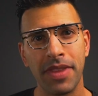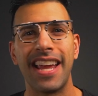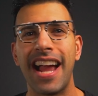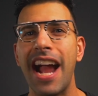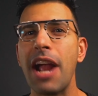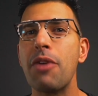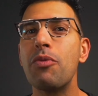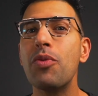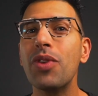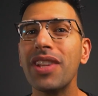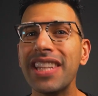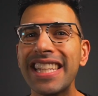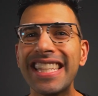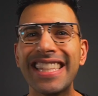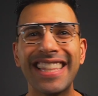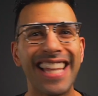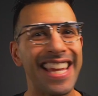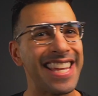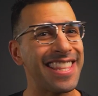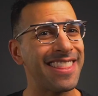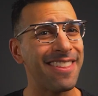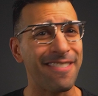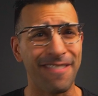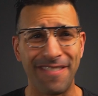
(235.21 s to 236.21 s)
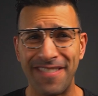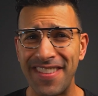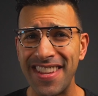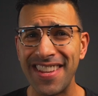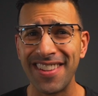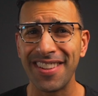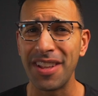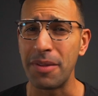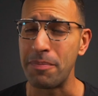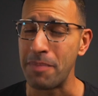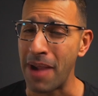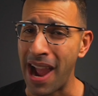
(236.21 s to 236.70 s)
I really like the
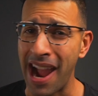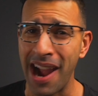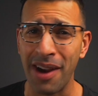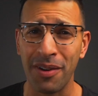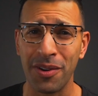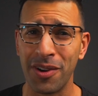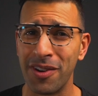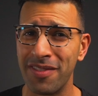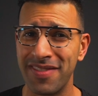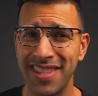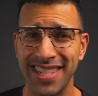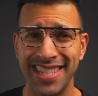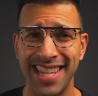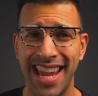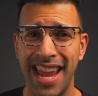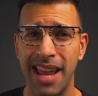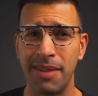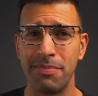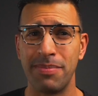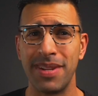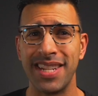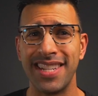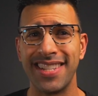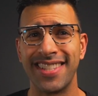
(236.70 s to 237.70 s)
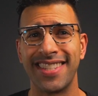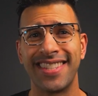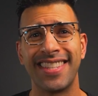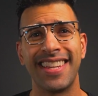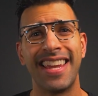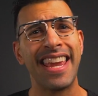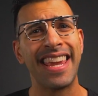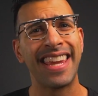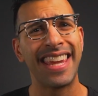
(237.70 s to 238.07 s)
feel and power of this handpiece.